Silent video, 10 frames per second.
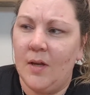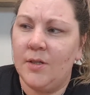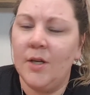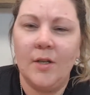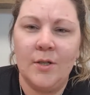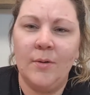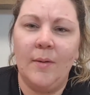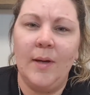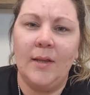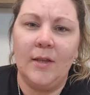do you know
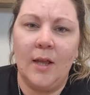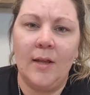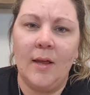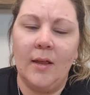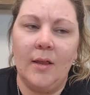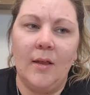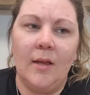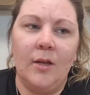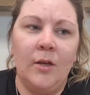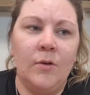what I mean?
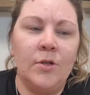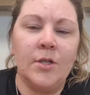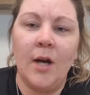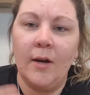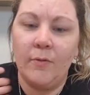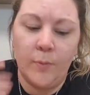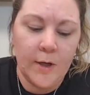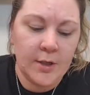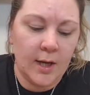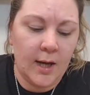You'll just kind of
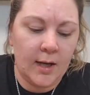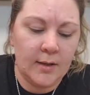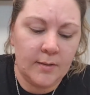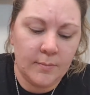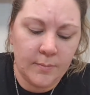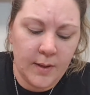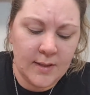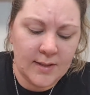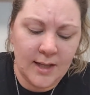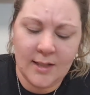wish it, and
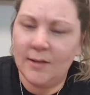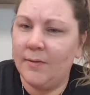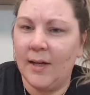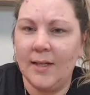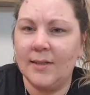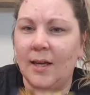instinctively